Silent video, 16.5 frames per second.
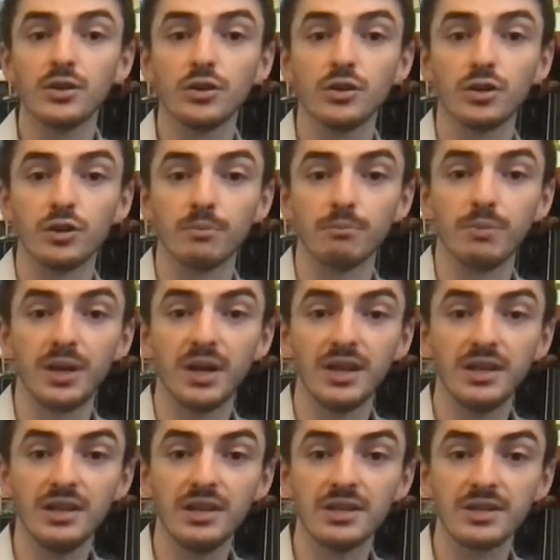Your
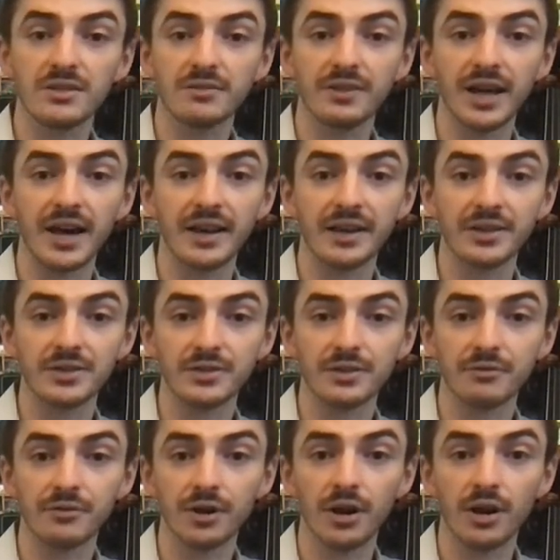pinky is flat against
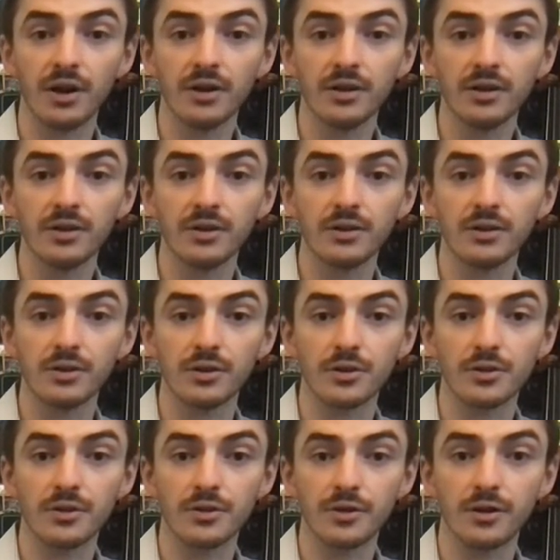the frog. Your
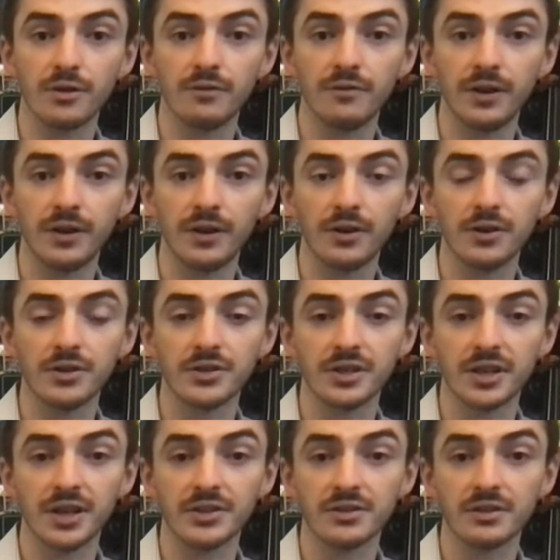third finger is
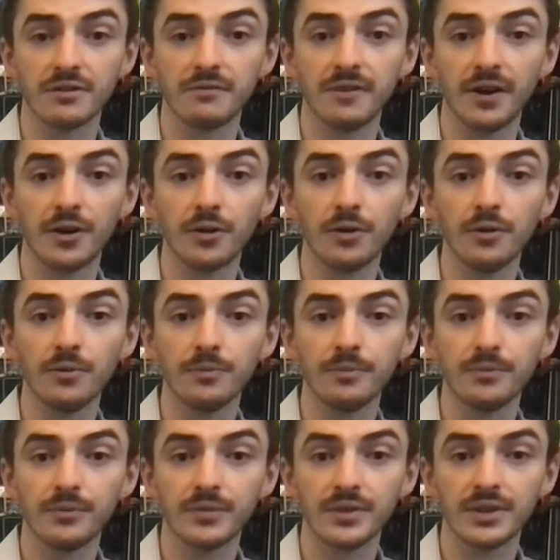against the ferrule.
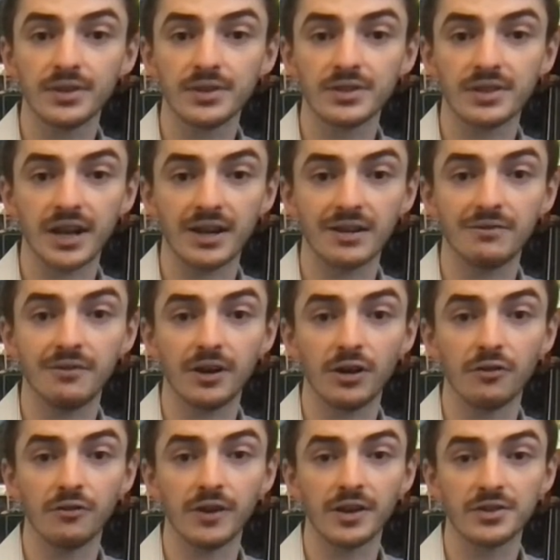Second finger
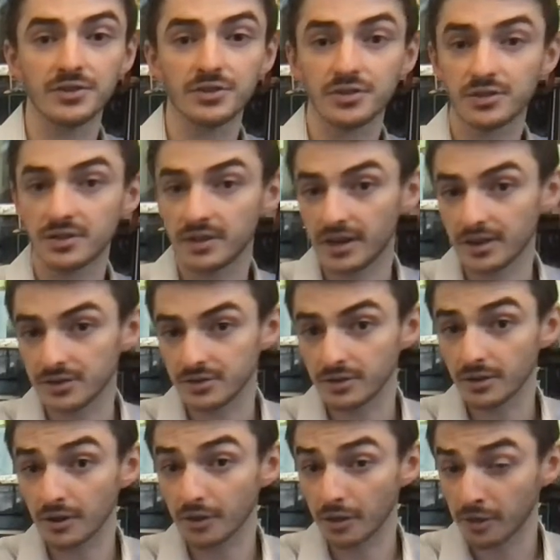rests next to
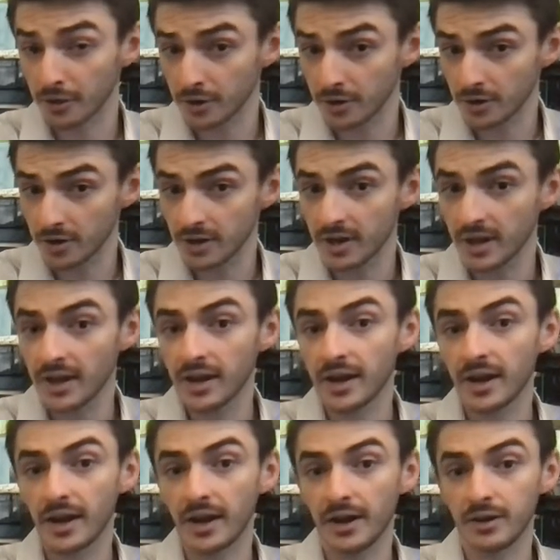the third,
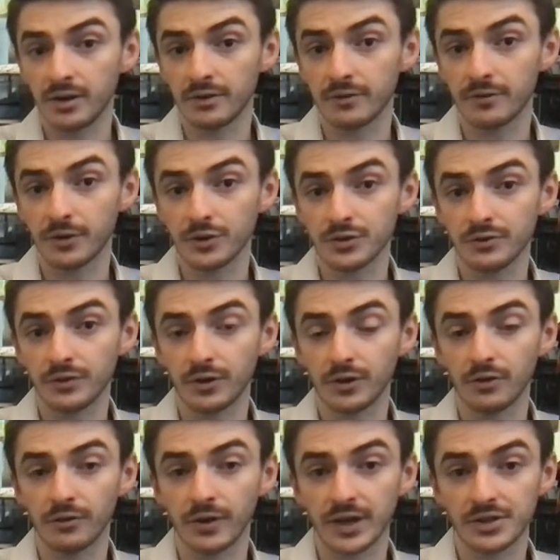and your first finger
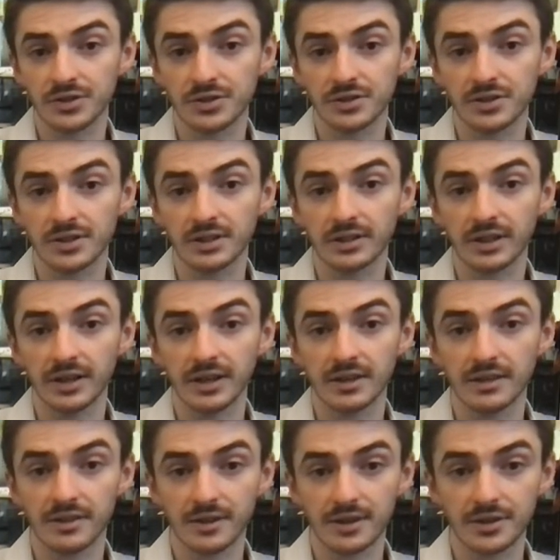rests like
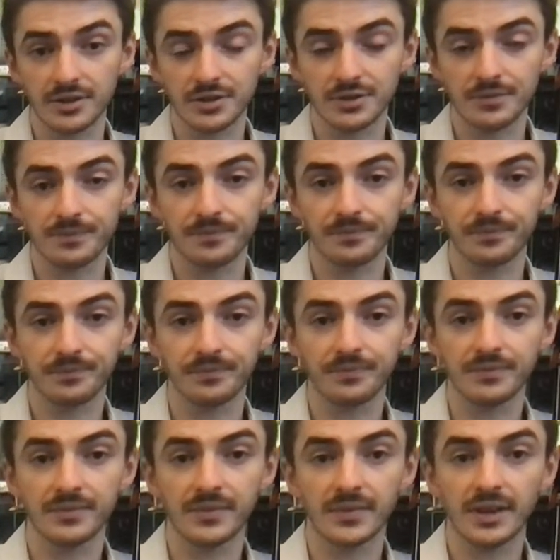this.
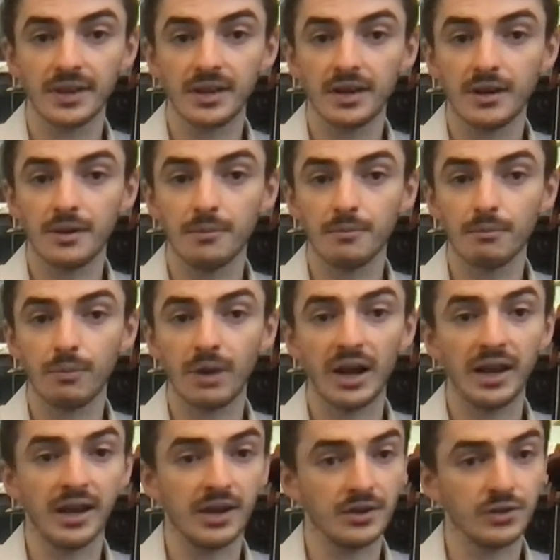My
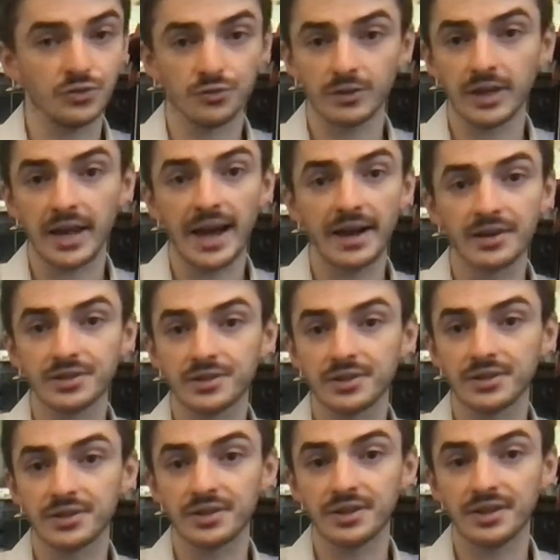hand is
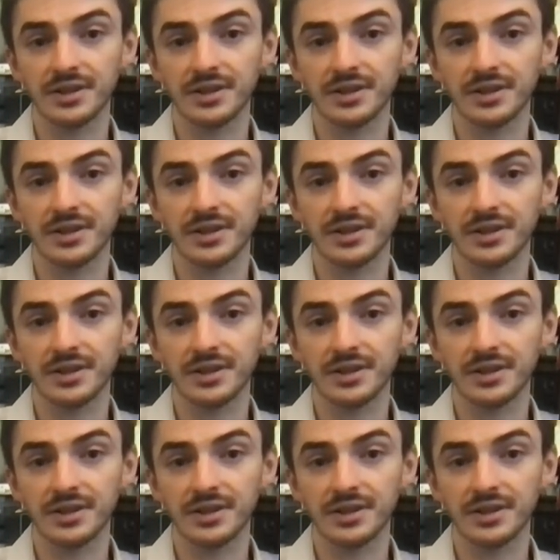relaxed.